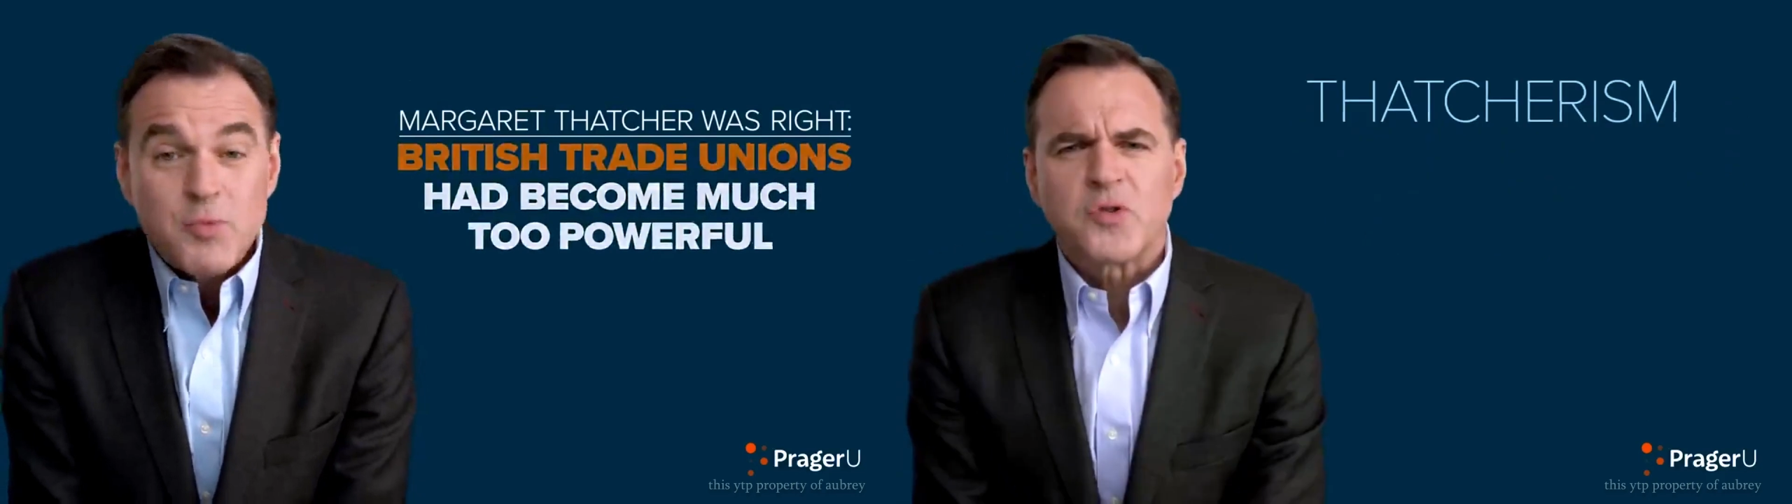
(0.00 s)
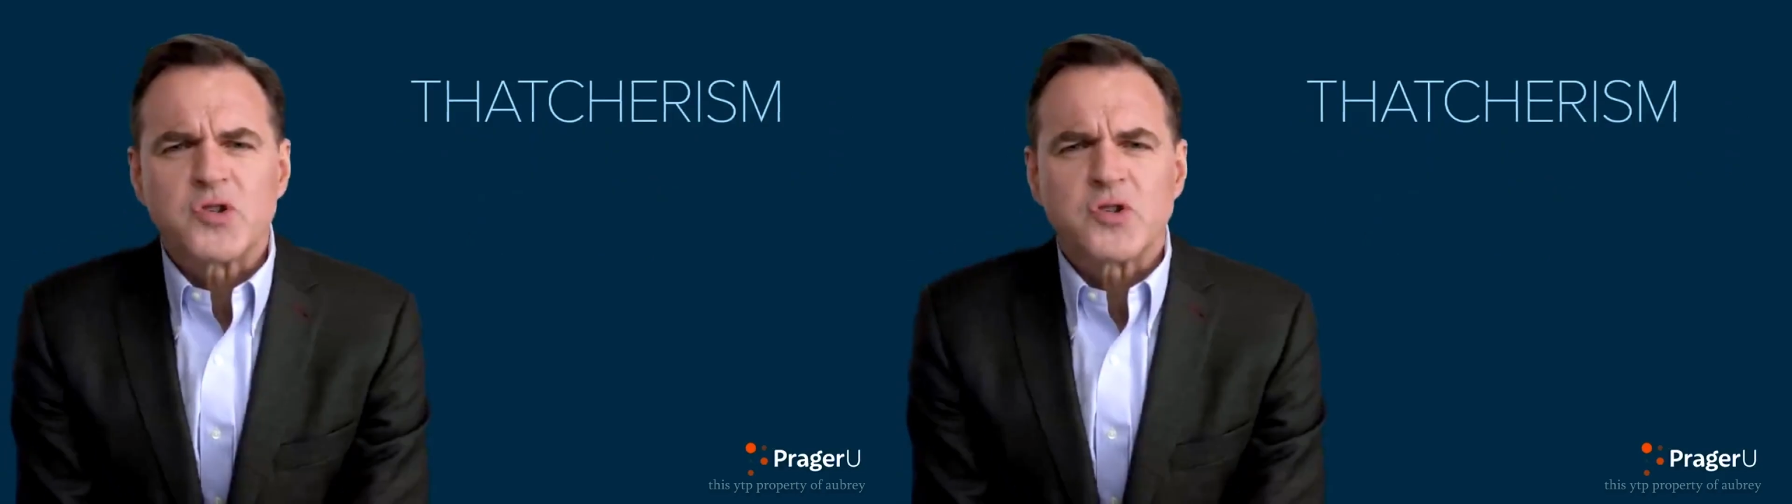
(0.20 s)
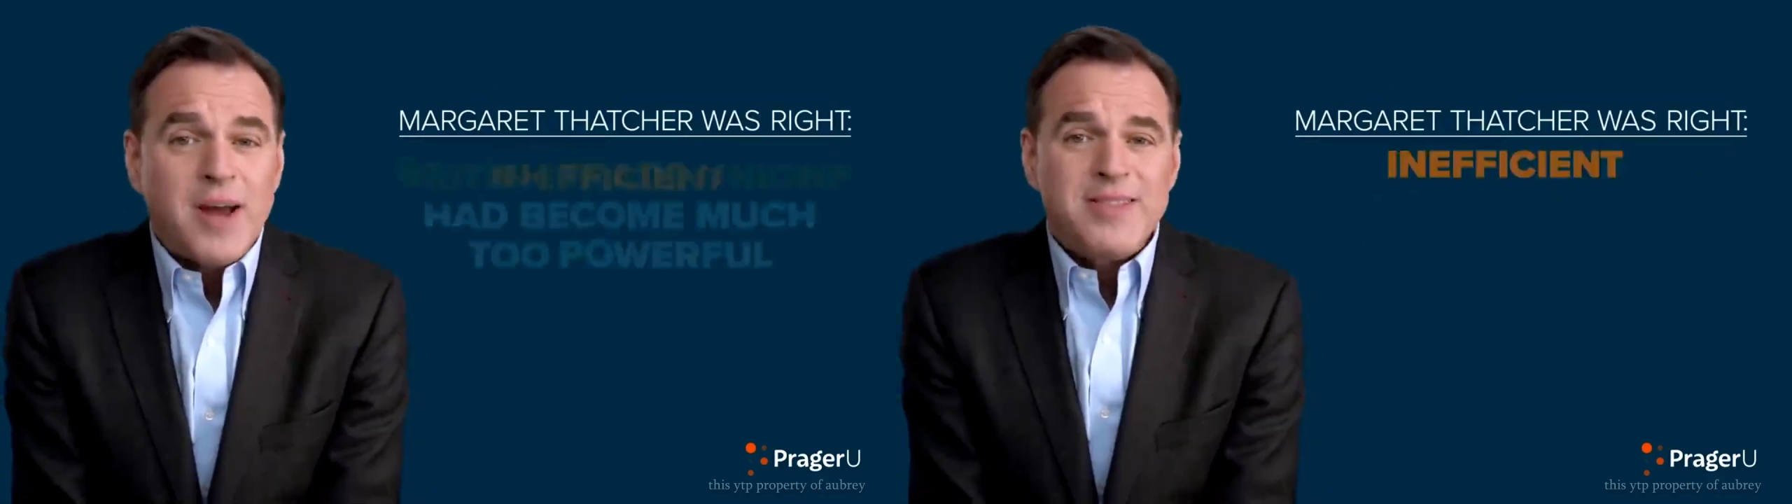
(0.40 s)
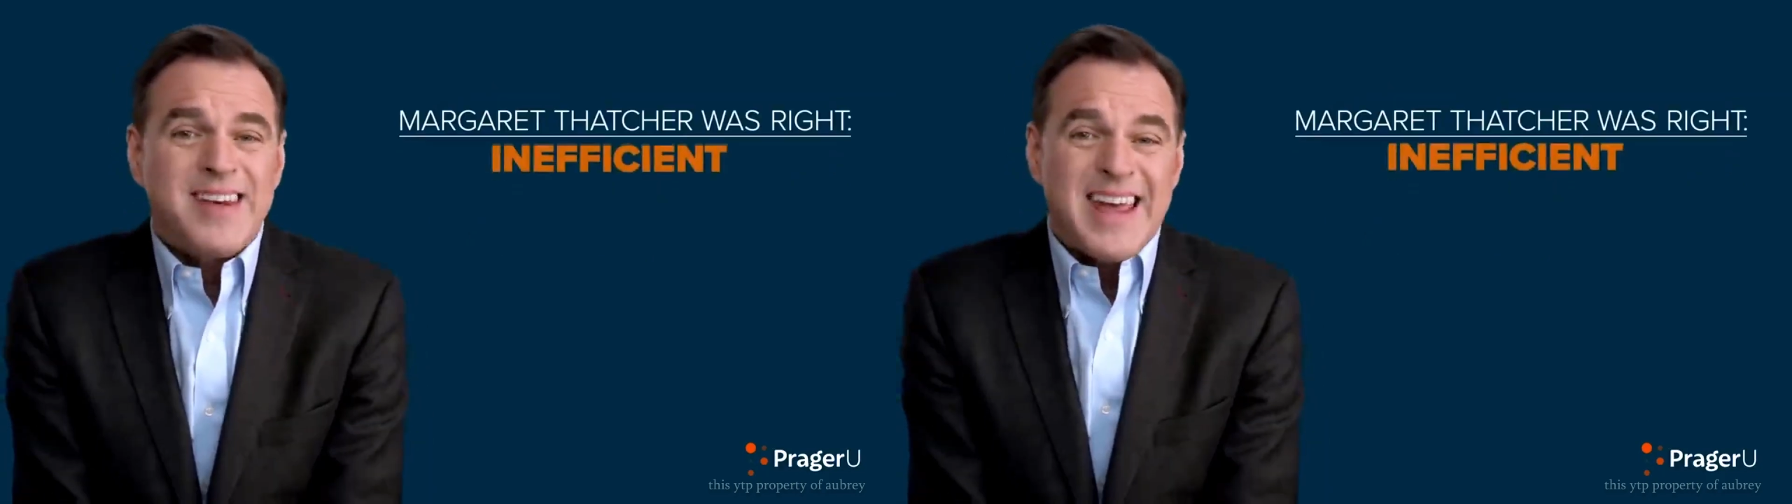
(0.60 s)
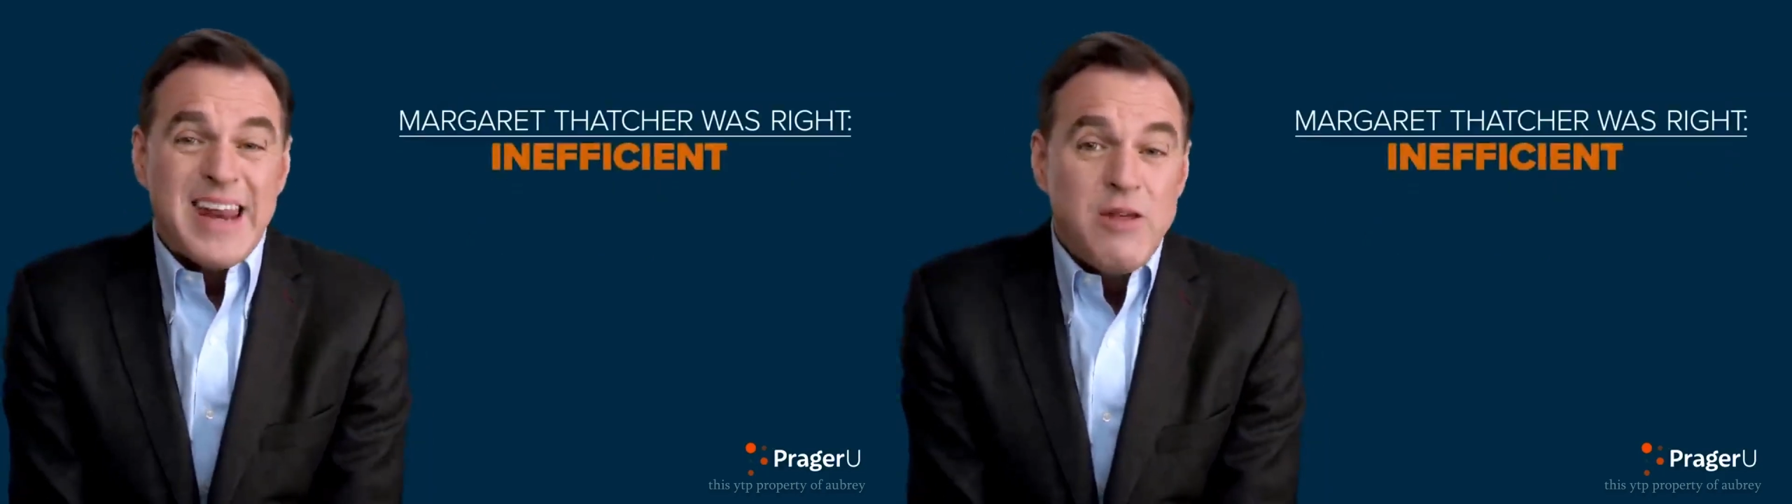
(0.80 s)
wasn't right
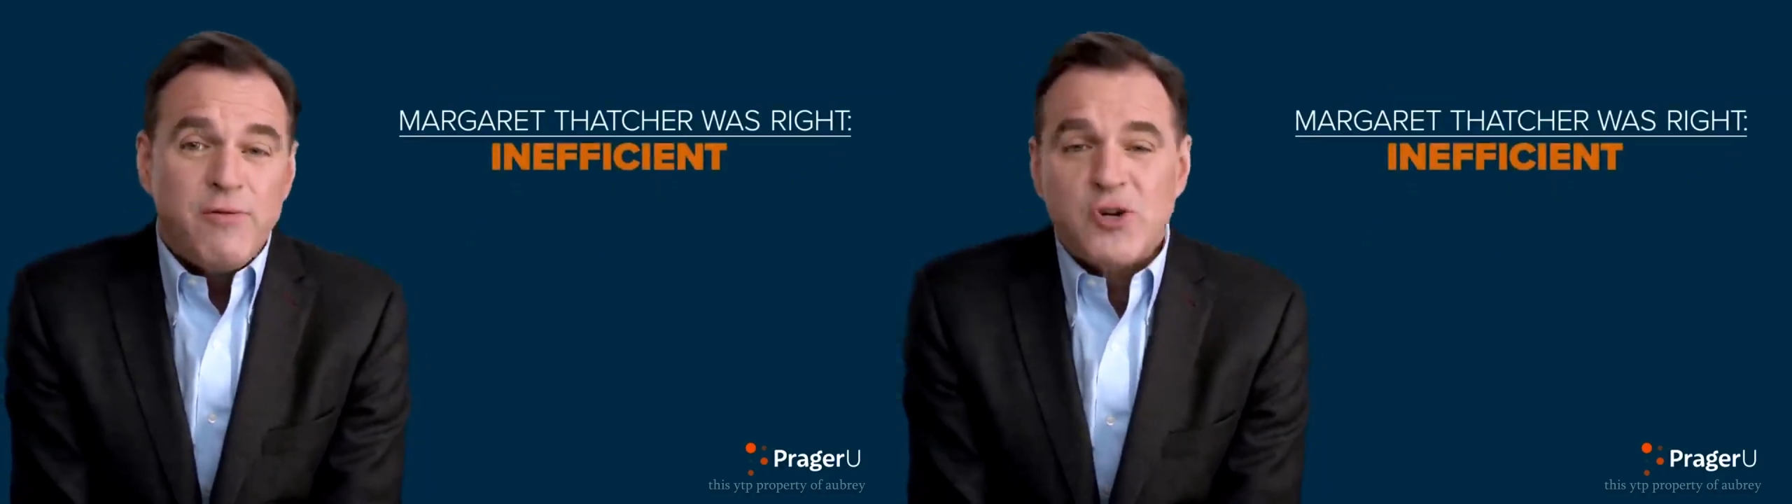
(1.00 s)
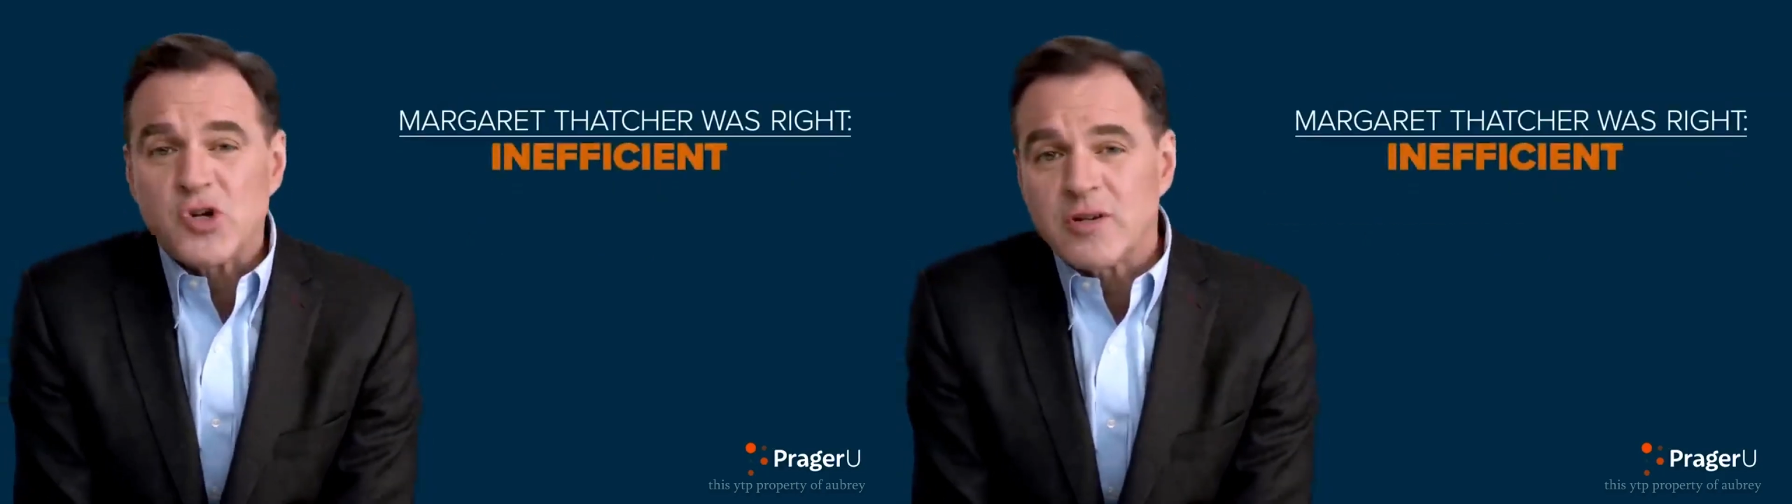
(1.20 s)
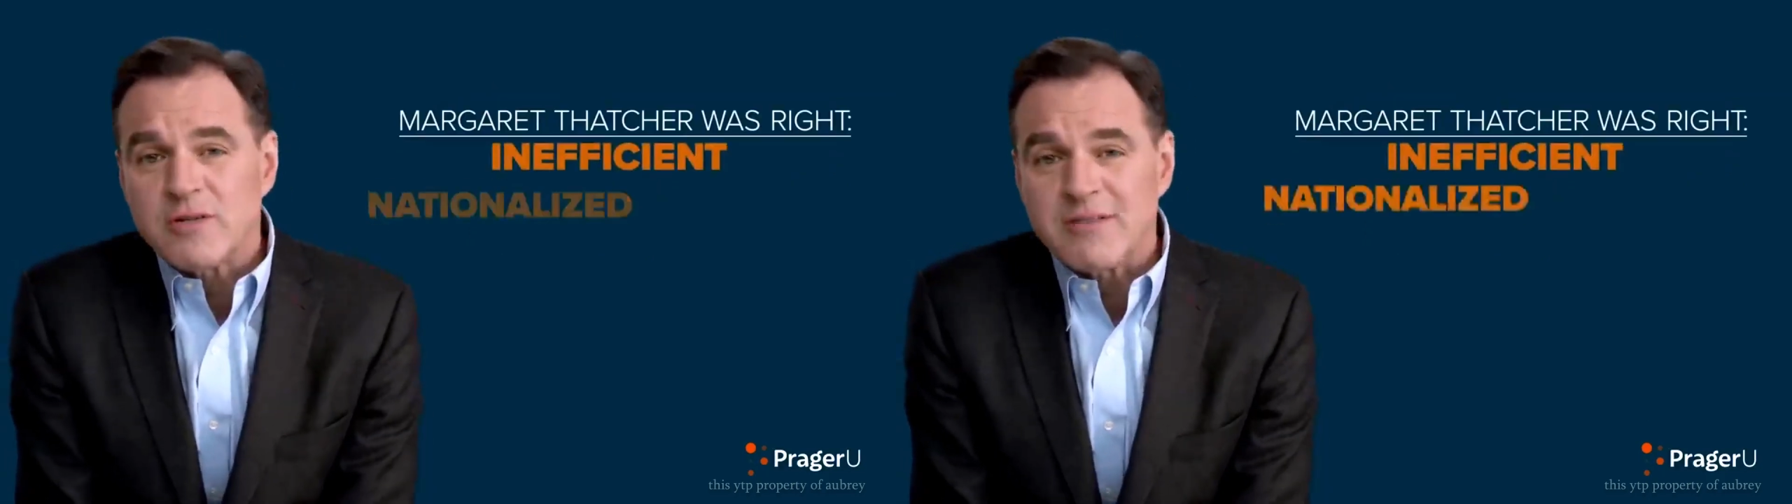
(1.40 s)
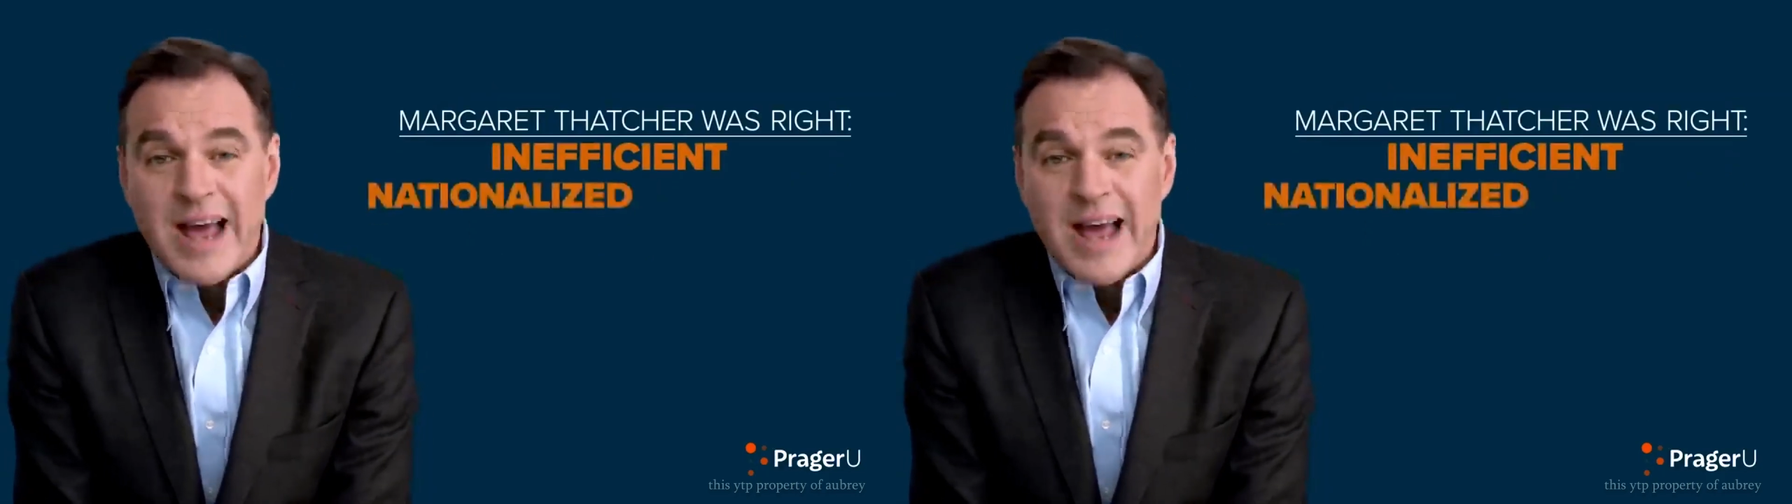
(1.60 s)
that inefficient